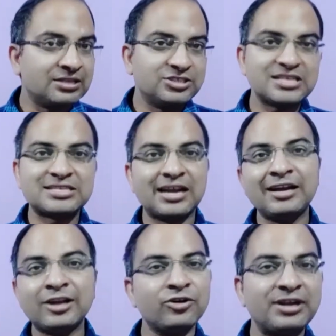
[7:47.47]
Just
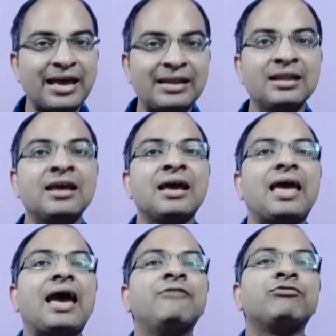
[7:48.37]
surrender your TAN,
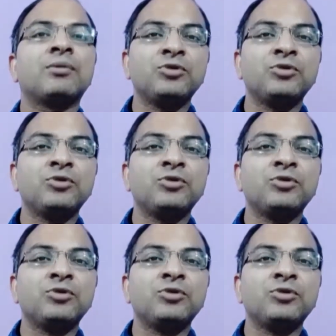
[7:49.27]
and from